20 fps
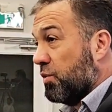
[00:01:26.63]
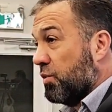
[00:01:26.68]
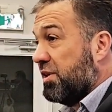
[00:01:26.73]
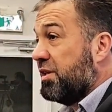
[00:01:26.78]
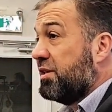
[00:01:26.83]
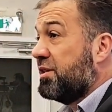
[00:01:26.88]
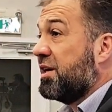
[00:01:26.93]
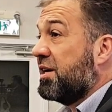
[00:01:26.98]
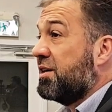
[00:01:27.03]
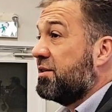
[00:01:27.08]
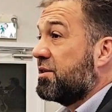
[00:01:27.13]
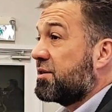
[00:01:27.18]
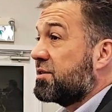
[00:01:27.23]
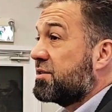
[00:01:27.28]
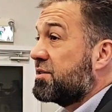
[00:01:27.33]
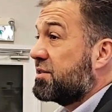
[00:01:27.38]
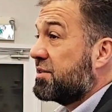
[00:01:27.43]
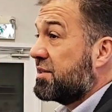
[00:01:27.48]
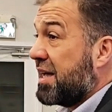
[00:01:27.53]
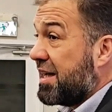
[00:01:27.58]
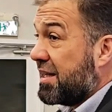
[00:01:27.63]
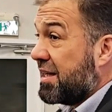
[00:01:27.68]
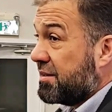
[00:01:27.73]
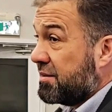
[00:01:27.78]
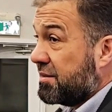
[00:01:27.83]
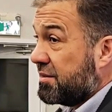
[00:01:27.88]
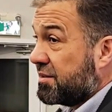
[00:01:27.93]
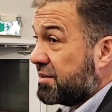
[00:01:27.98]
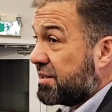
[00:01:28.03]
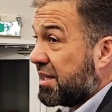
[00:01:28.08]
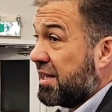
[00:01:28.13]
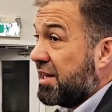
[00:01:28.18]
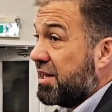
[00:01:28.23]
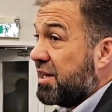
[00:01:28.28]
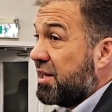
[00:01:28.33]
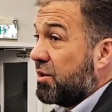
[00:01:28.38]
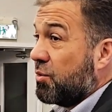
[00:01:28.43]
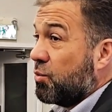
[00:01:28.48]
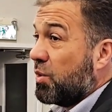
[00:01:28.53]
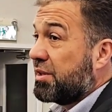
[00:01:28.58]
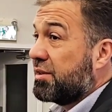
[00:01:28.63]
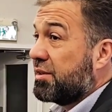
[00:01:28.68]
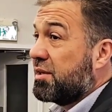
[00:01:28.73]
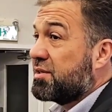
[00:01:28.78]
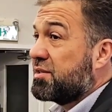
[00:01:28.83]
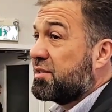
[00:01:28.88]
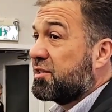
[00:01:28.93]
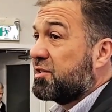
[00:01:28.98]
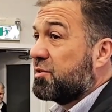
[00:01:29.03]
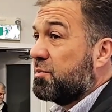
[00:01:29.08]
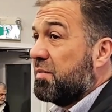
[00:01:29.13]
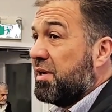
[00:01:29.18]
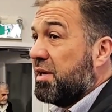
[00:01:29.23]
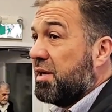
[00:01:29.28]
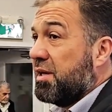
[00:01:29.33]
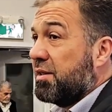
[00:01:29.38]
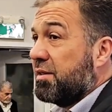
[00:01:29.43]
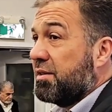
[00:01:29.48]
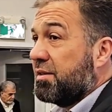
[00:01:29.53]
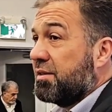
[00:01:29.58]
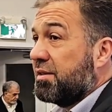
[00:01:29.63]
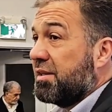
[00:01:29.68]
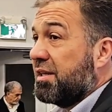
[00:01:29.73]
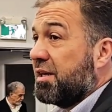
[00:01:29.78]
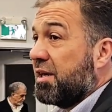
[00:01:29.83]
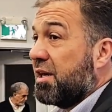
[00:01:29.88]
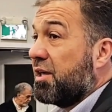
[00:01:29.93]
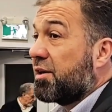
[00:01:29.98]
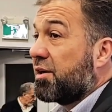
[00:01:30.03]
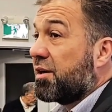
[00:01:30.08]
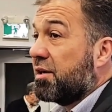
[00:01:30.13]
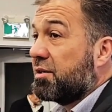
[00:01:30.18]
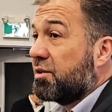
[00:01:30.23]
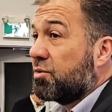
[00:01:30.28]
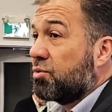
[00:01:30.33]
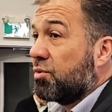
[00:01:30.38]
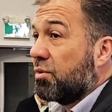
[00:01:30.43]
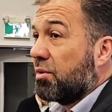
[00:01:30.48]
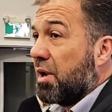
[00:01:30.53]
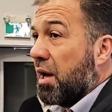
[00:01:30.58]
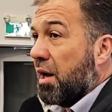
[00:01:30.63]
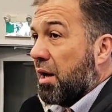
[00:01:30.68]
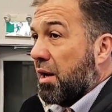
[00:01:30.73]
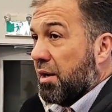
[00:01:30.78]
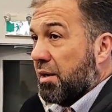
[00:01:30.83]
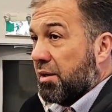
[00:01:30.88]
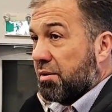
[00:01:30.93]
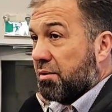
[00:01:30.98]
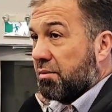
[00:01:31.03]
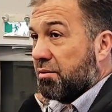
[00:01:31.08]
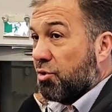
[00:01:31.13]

We need to understand what does it mean Iradatullah